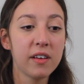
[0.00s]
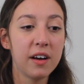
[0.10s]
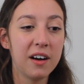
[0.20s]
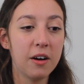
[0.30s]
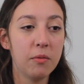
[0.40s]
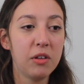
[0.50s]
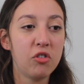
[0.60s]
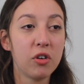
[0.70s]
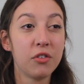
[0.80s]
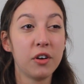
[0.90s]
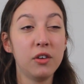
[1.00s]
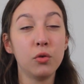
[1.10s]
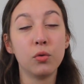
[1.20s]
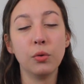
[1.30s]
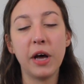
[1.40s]
It just started
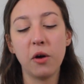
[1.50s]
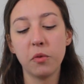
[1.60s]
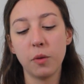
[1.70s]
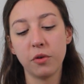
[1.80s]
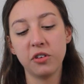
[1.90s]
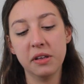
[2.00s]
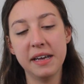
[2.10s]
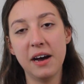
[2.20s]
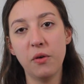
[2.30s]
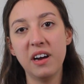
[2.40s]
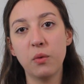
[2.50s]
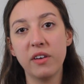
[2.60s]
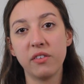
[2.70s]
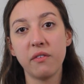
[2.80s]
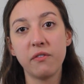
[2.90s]
to cool down, but up until now it
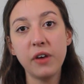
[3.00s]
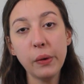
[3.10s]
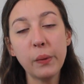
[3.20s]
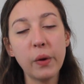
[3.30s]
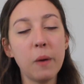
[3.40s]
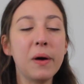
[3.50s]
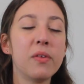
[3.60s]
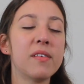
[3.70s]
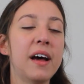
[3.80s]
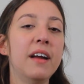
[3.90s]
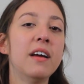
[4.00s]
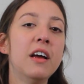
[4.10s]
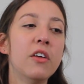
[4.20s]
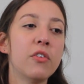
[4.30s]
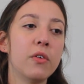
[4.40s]
was very warm outside,
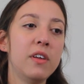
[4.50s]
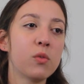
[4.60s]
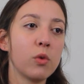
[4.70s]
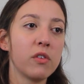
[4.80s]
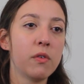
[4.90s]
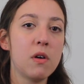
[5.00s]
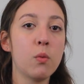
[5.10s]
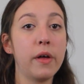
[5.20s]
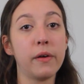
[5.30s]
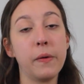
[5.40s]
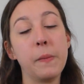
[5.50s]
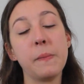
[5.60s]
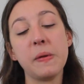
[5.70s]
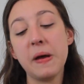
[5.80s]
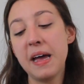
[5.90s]
so this was very
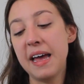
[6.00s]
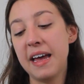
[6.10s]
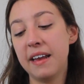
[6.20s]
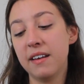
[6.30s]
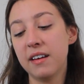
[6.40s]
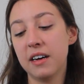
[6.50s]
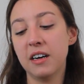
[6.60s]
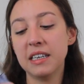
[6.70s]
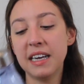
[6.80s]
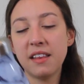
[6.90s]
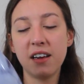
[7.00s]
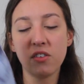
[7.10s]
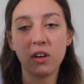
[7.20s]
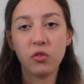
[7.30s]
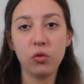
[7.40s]
welcome. And I like that it's
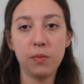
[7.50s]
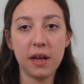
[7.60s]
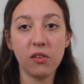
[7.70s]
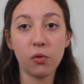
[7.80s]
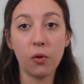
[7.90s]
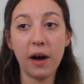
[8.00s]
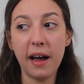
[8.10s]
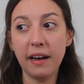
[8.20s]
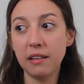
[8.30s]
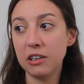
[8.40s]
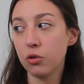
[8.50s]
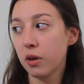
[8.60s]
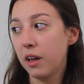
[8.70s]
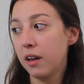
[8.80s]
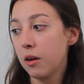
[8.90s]
not too big, so I
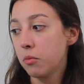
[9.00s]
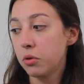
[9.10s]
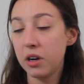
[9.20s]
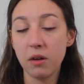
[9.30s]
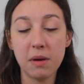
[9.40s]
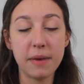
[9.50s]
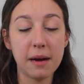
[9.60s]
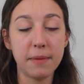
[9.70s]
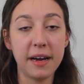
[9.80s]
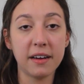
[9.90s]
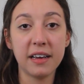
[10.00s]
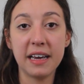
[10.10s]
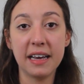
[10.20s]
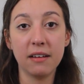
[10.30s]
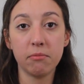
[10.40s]
literally put it on my backpack
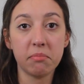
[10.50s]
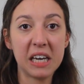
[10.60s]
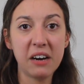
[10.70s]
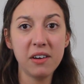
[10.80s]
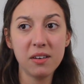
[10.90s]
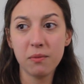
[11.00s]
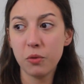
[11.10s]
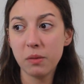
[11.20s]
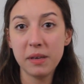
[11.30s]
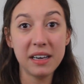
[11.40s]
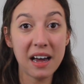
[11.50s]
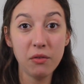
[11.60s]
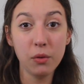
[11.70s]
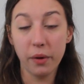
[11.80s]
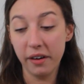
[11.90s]
and carry it with me
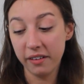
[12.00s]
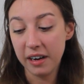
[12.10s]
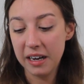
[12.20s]
everywhere.